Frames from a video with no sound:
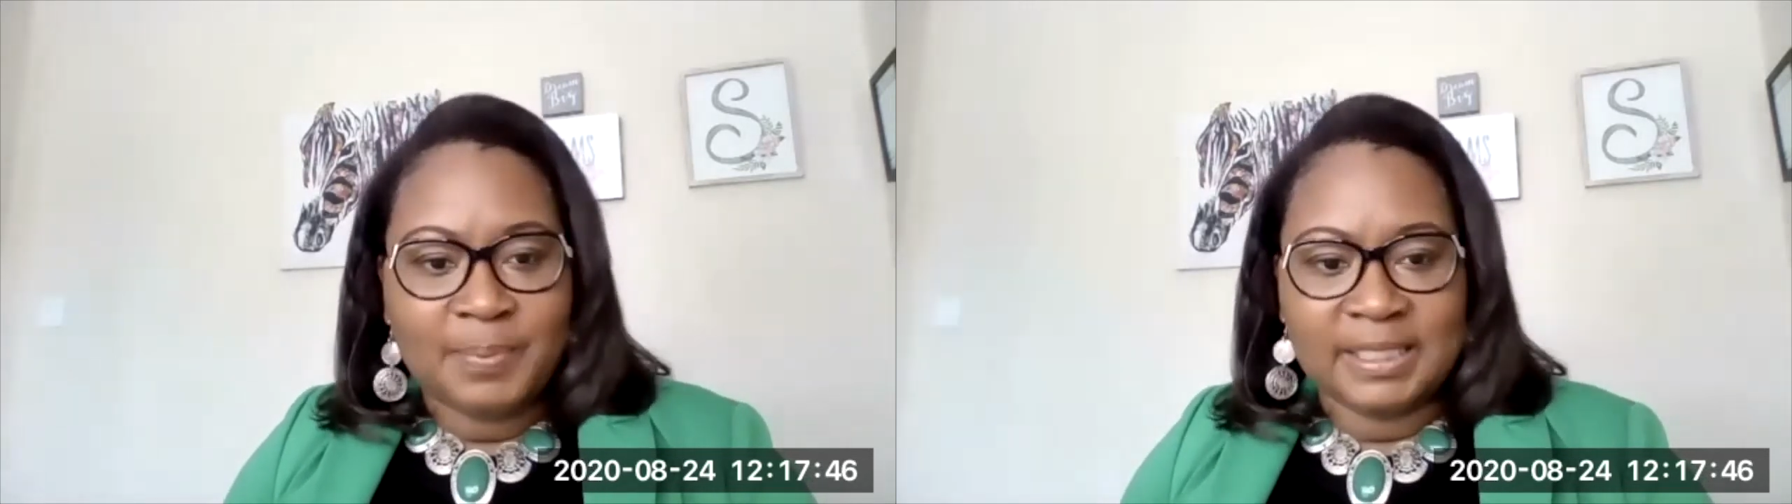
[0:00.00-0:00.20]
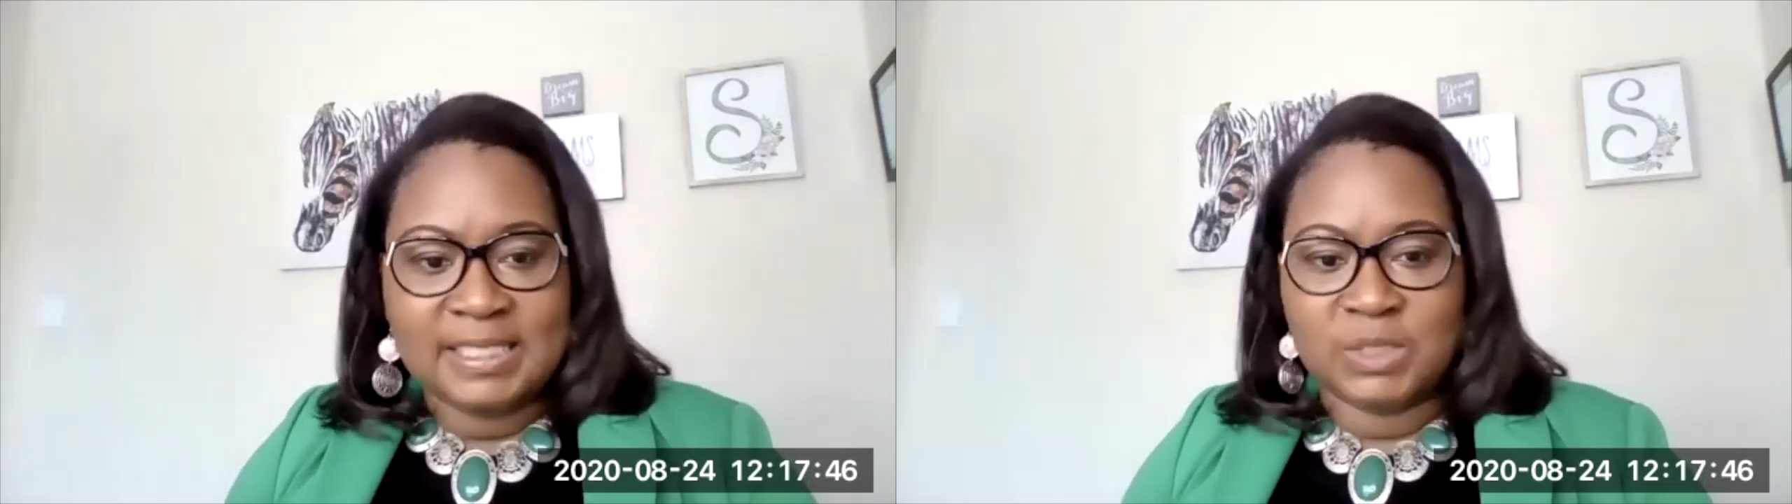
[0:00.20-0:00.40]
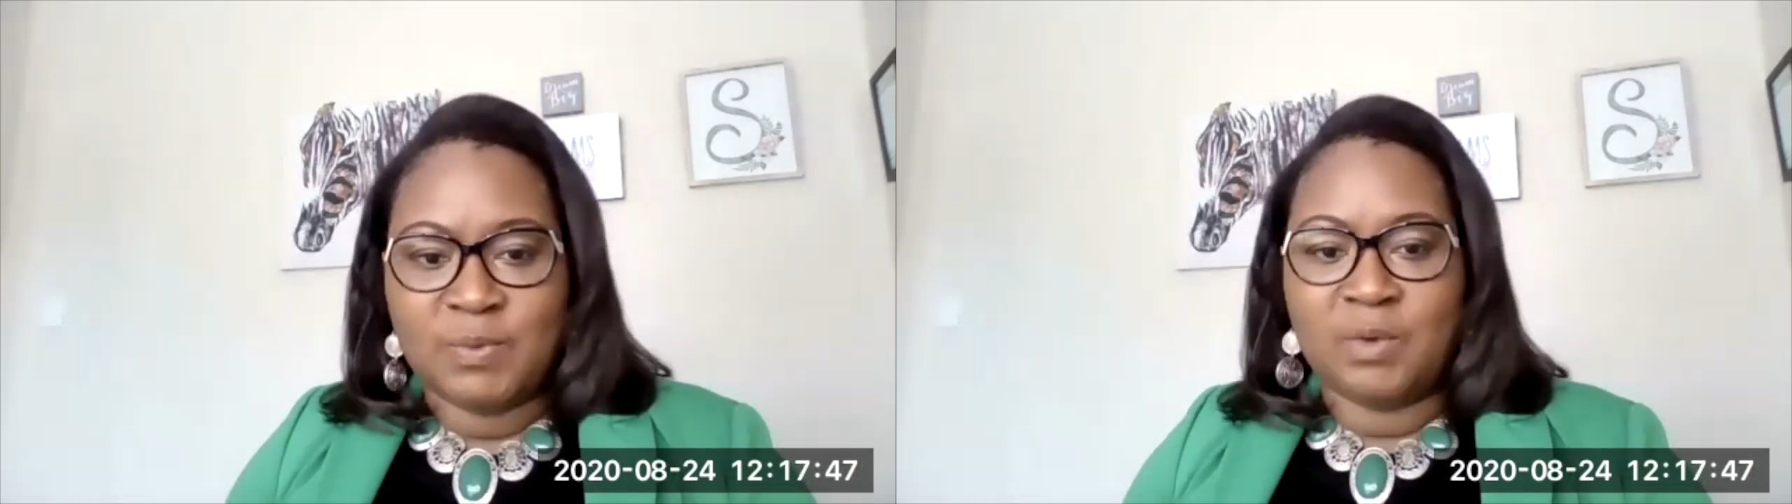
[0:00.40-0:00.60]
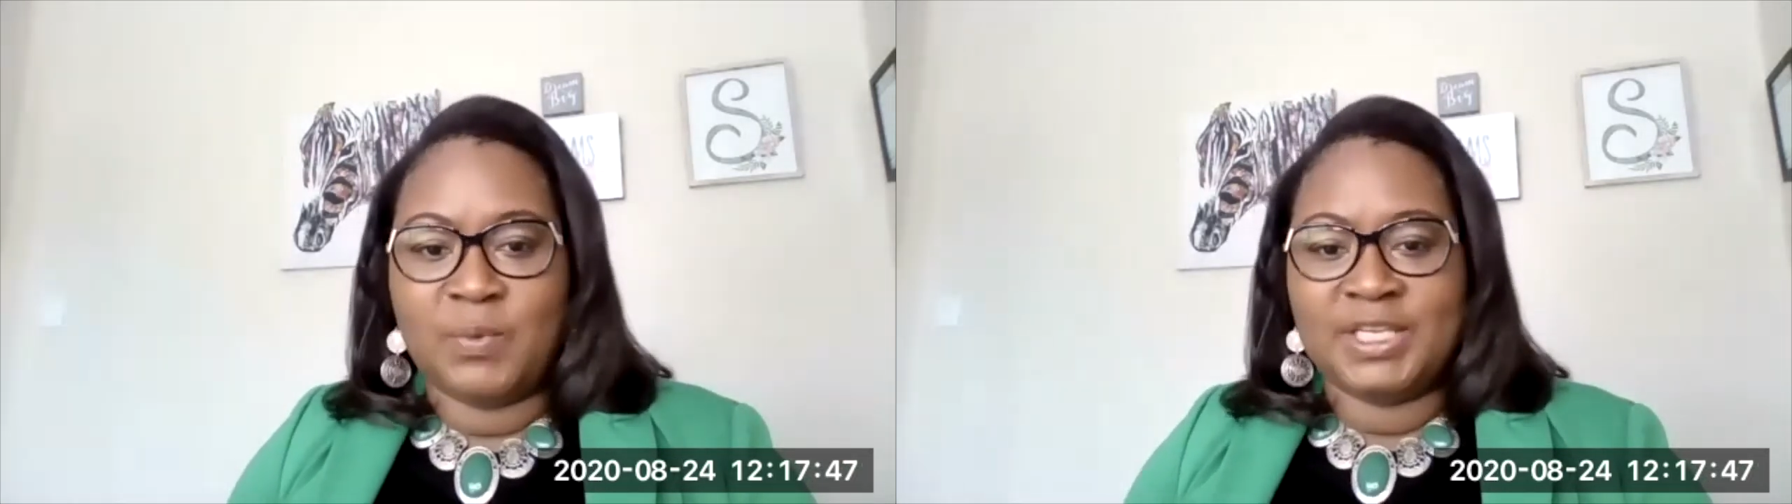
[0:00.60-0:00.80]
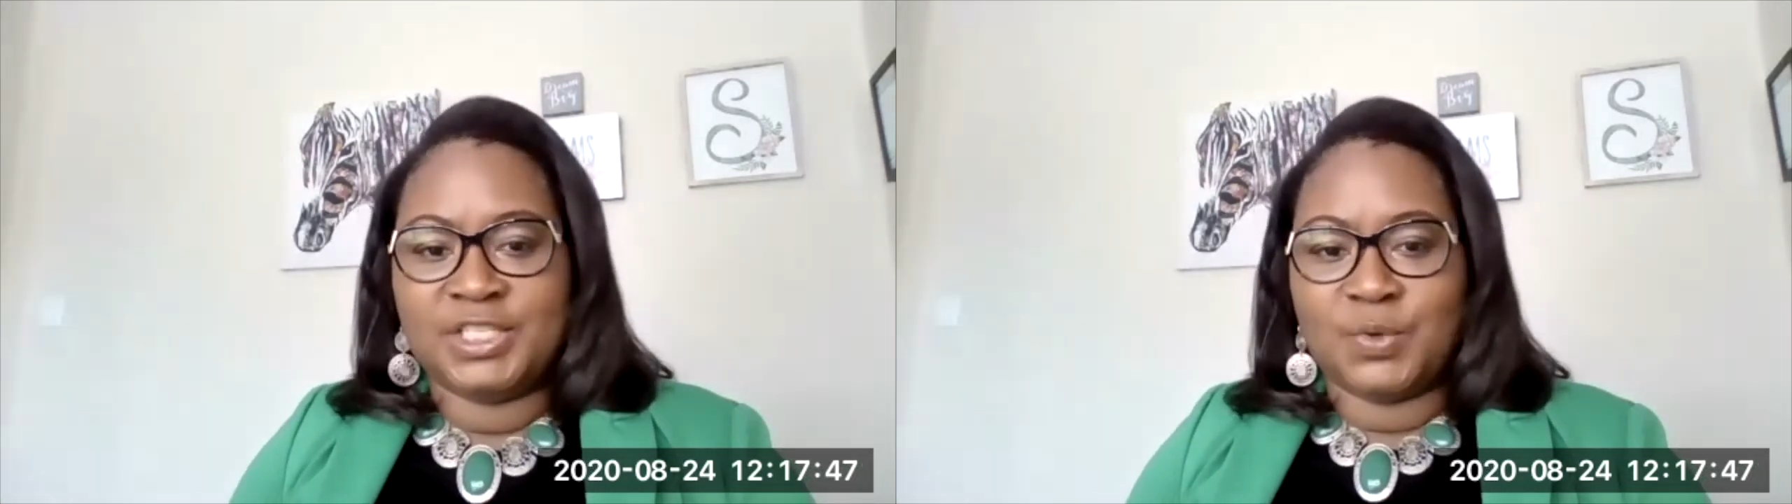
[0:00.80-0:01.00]
police the way
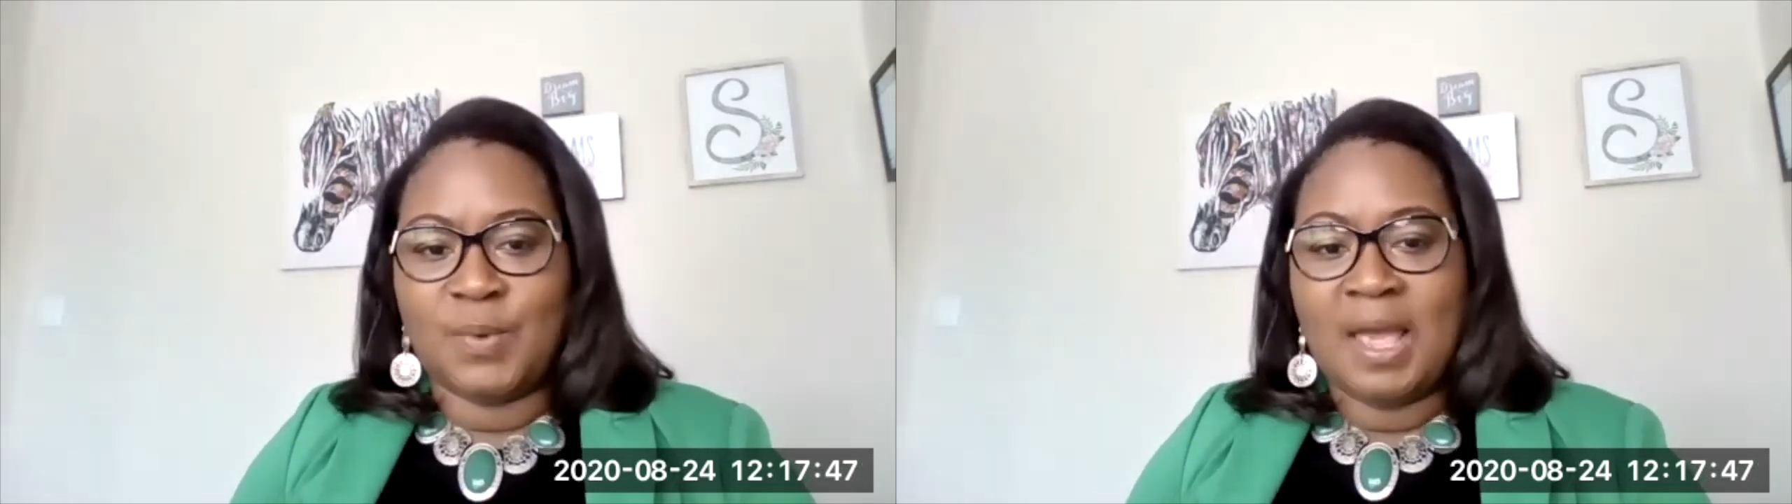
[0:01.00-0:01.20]
we do.